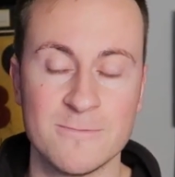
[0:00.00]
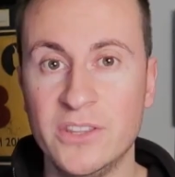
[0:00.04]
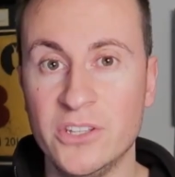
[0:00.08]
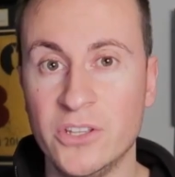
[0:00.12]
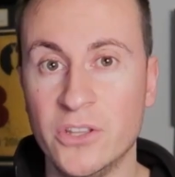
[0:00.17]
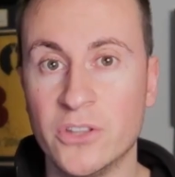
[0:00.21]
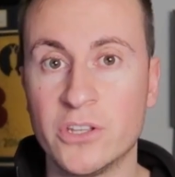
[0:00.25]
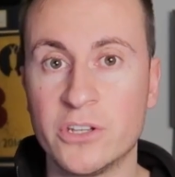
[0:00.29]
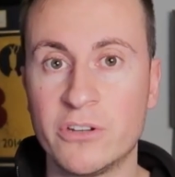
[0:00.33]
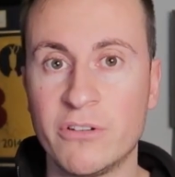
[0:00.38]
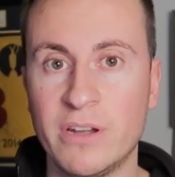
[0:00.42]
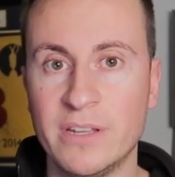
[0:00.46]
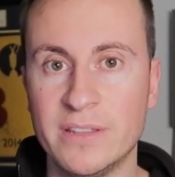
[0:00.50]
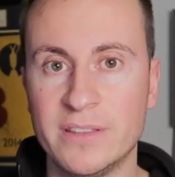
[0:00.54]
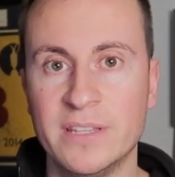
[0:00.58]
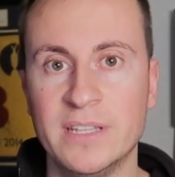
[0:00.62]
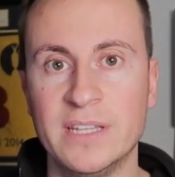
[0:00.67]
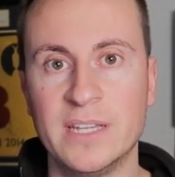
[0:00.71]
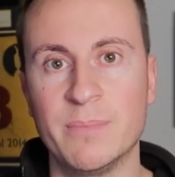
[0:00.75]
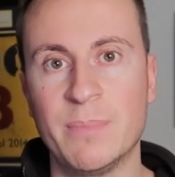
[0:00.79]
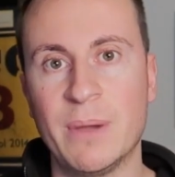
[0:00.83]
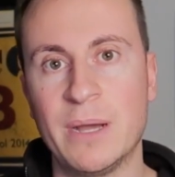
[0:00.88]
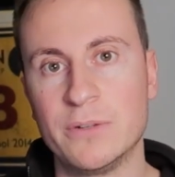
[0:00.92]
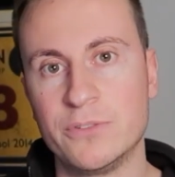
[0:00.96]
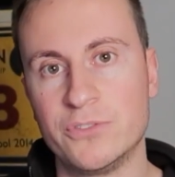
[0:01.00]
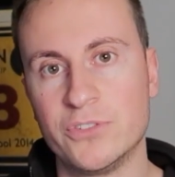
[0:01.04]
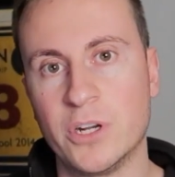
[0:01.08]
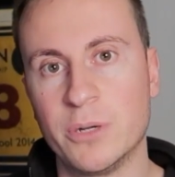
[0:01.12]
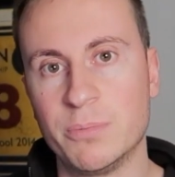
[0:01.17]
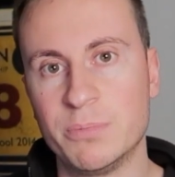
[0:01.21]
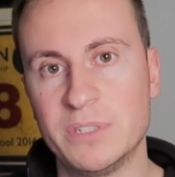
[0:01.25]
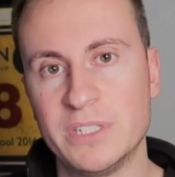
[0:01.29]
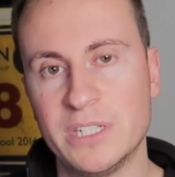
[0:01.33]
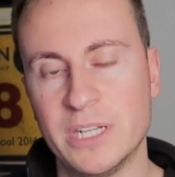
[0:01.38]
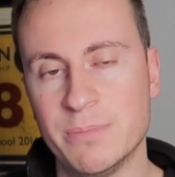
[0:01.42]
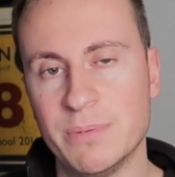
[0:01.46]
The other great thing about
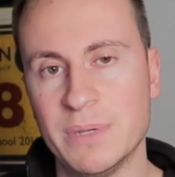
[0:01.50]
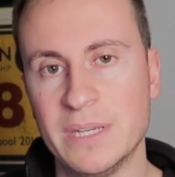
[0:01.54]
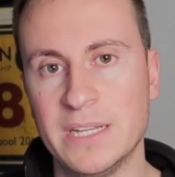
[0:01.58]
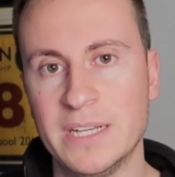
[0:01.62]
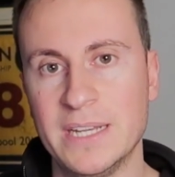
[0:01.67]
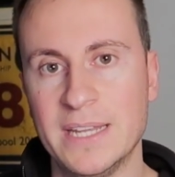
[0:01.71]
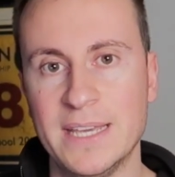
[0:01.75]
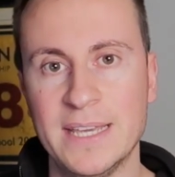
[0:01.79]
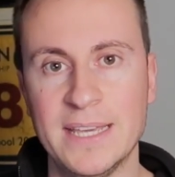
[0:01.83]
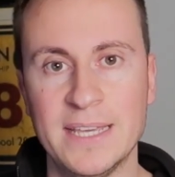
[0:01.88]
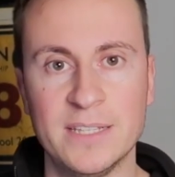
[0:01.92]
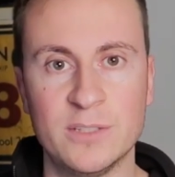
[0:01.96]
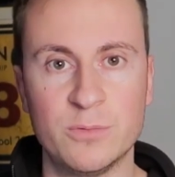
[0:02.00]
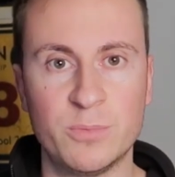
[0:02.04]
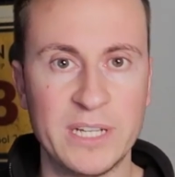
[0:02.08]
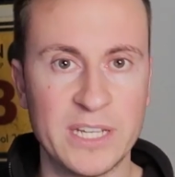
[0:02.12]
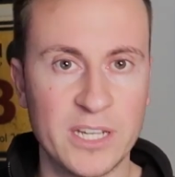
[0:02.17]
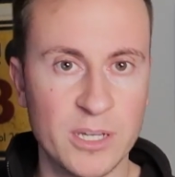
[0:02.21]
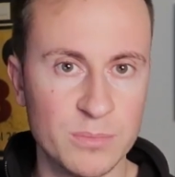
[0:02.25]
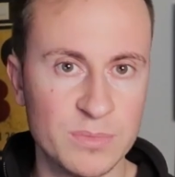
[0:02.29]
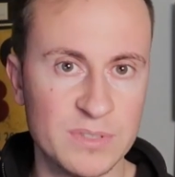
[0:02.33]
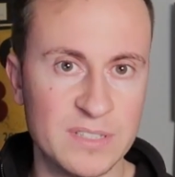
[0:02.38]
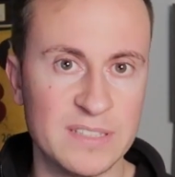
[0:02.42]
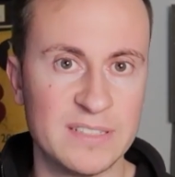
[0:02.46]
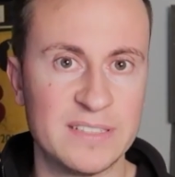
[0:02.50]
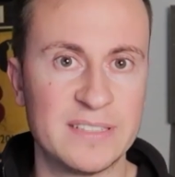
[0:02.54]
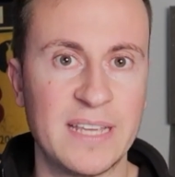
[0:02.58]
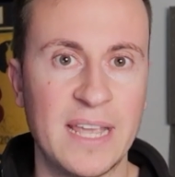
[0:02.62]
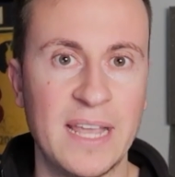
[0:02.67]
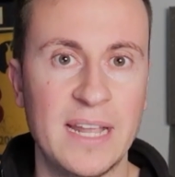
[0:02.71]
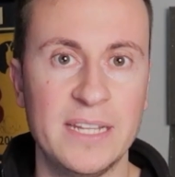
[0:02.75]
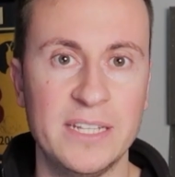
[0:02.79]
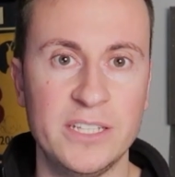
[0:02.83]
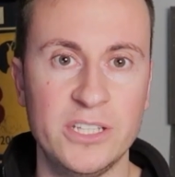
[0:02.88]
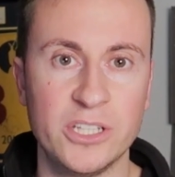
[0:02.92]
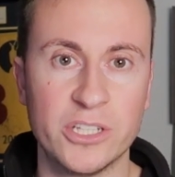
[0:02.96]
dropshipping is when it comes to
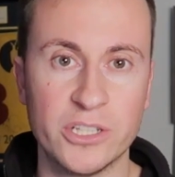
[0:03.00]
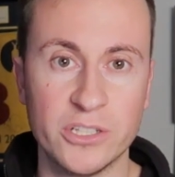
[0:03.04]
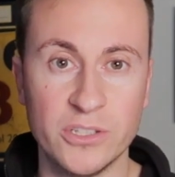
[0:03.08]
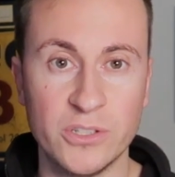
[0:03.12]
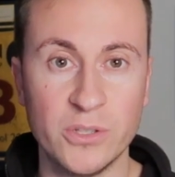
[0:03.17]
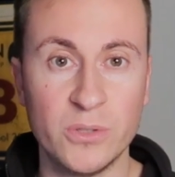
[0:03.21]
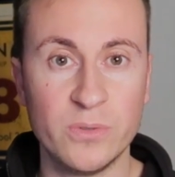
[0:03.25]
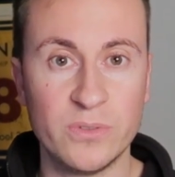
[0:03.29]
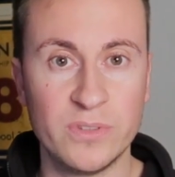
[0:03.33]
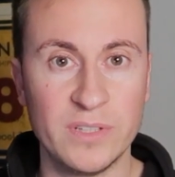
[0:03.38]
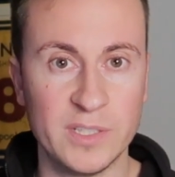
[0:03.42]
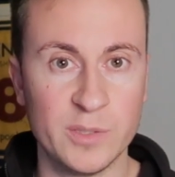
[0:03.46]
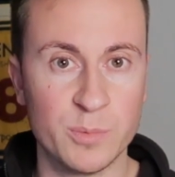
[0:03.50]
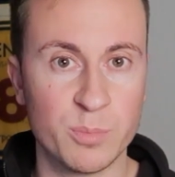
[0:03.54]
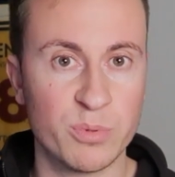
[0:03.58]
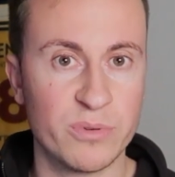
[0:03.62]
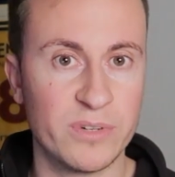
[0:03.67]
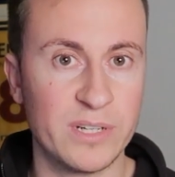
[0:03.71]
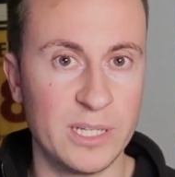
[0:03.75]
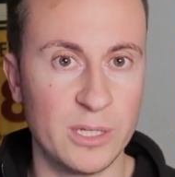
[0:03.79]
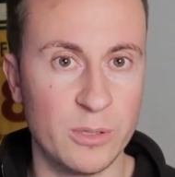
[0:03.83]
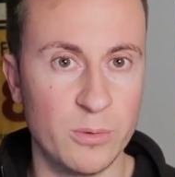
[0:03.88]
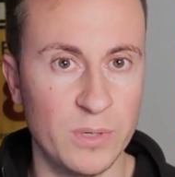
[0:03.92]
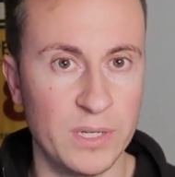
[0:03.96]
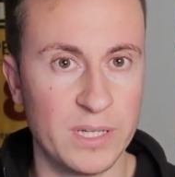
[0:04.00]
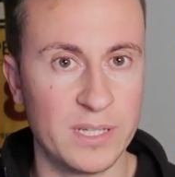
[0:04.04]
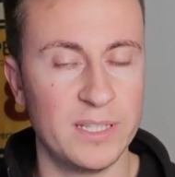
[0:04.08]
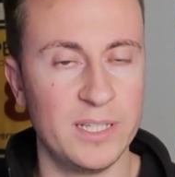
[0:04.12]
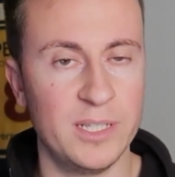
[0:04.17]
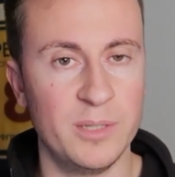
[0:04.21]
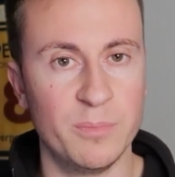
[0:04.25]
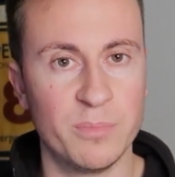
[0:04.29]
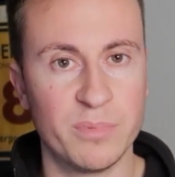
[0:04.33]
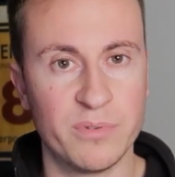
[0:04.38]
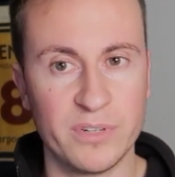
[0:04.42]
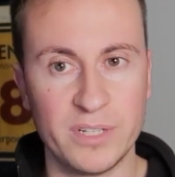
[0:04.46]
scaling, you can do things pretty quickly
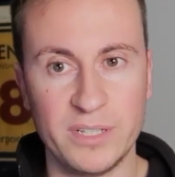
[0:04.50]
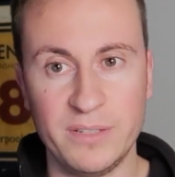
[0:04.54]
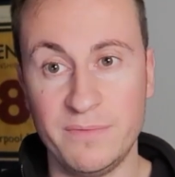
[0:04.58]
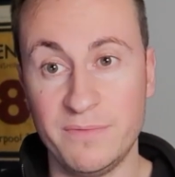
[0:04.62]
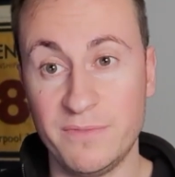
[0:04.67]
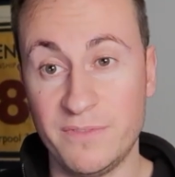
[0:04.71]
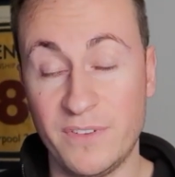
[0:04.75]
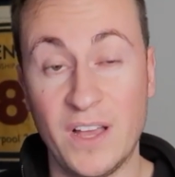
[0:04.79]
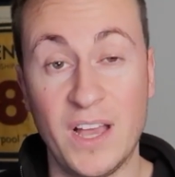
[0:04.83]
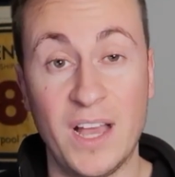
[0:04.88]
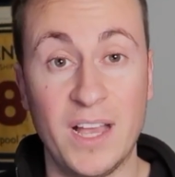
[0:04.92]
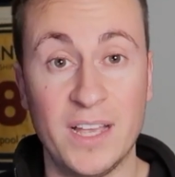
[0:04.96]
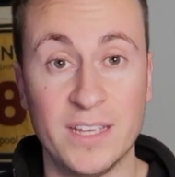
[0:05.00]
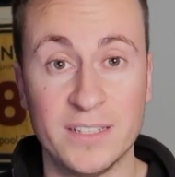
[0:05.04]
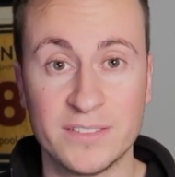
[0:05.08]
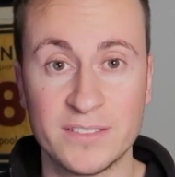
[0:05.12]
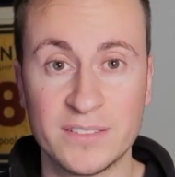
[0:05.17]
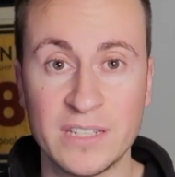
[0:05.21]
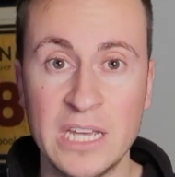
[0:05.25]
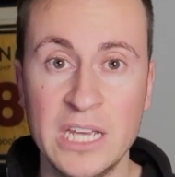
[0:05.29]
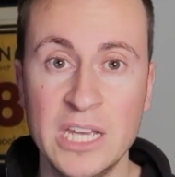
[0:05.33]
and pretty fast.